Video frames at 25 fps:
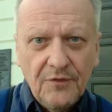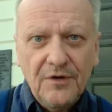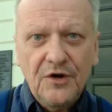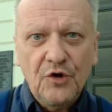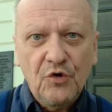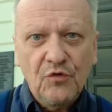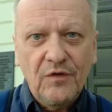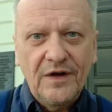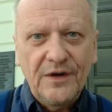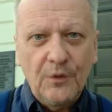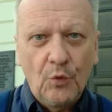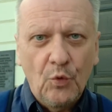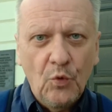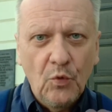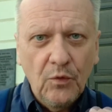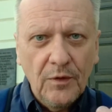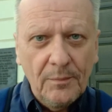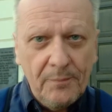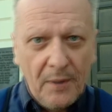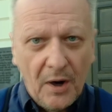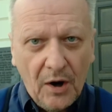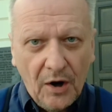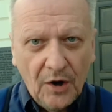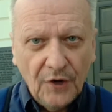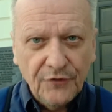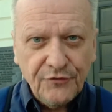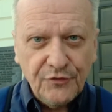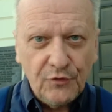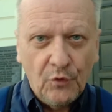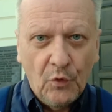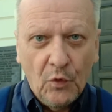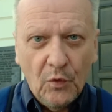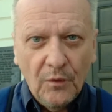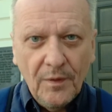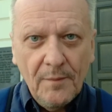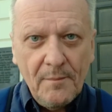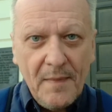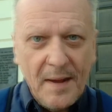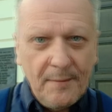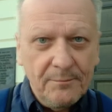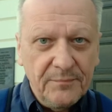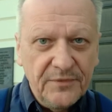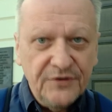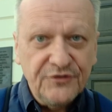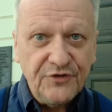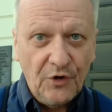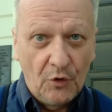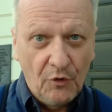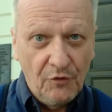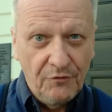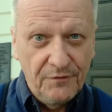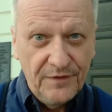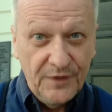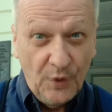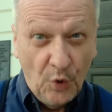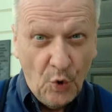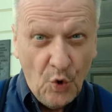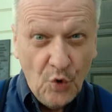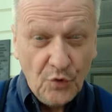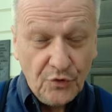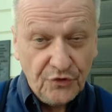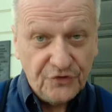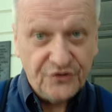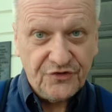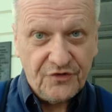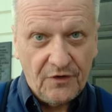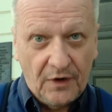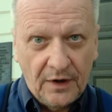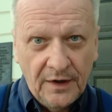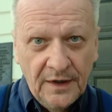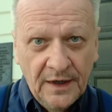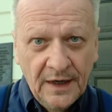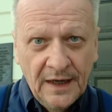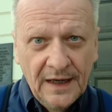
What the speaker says: and create all the parts for all the members of the orchestra.